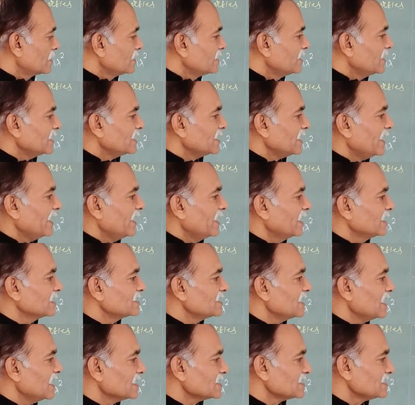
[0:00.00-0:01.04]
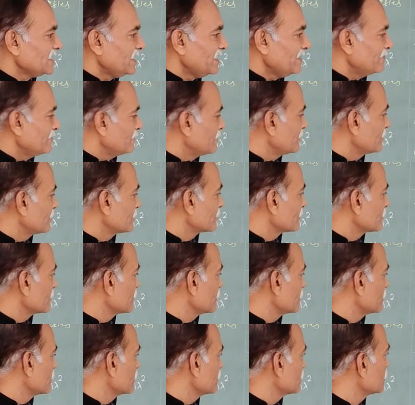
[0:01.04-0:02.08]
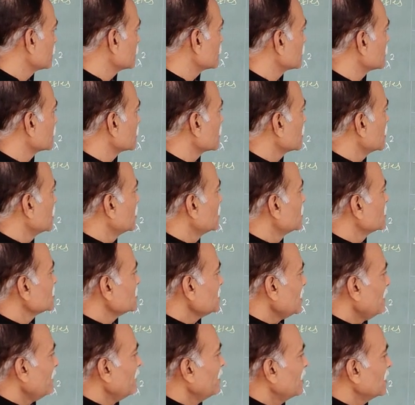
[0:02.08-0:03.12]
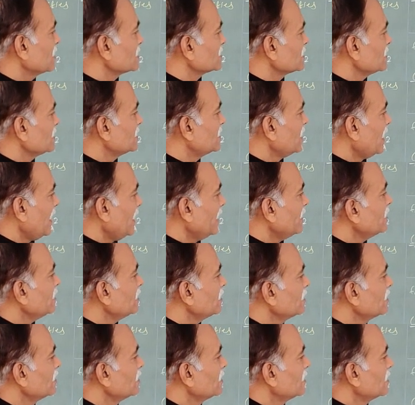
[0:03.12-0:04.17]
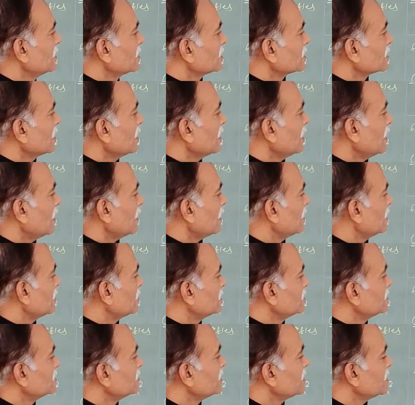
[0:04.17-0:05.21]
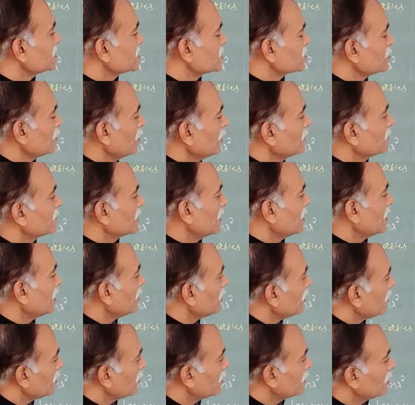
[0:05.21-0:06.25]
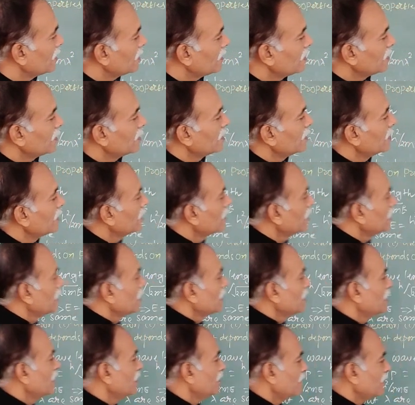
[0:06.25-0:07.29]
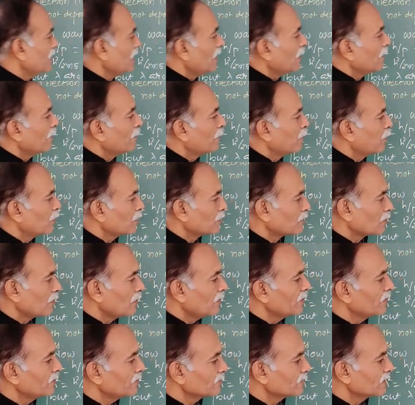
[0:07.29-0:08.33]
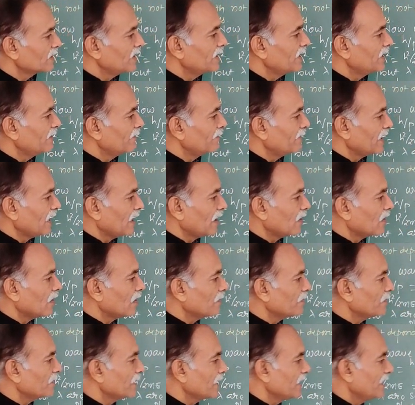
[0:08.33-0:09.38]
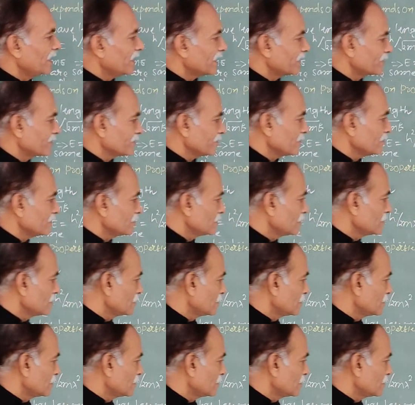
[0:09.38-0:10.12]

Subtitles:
Here the energy are same energy. Then the ratio of the lambda of photon to the lambda of electron.